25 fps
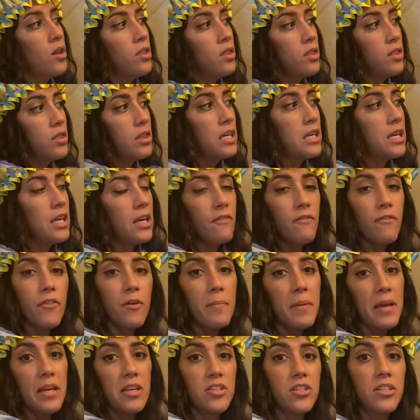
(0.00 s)
the
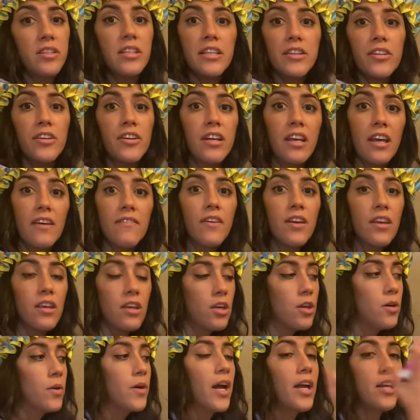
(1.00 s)
information that they're giving
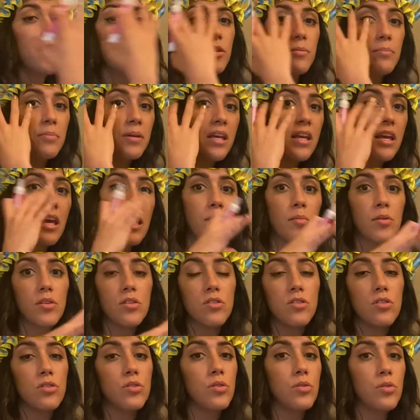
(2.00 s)
you and you're being able
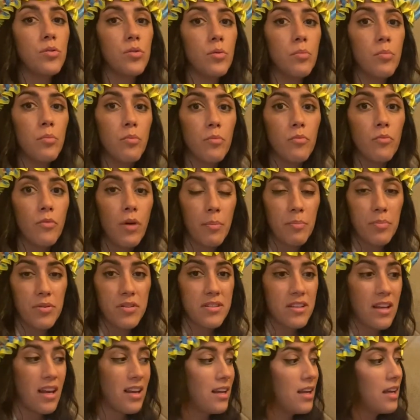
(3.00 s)
to
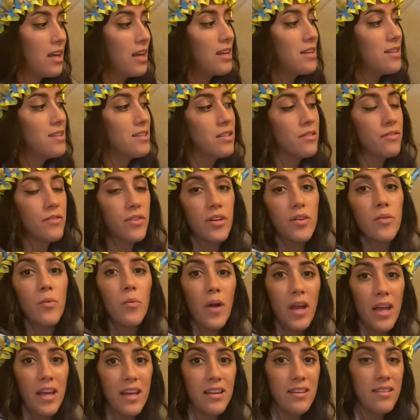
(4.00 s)
represent it in different
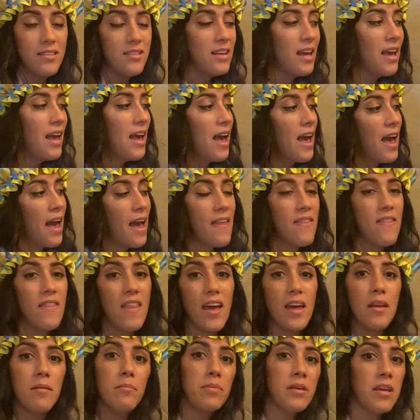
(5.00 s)
ways and
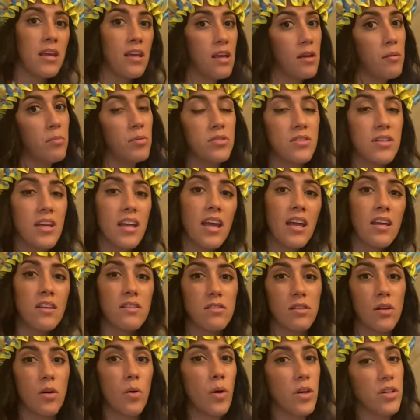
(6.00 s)
then be able to
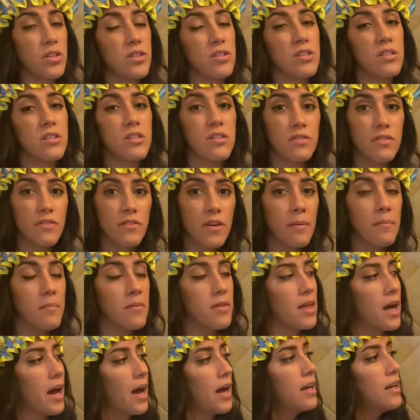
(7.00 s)
answer questions from
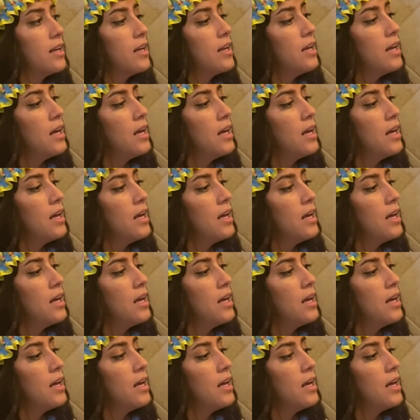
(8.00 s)
that.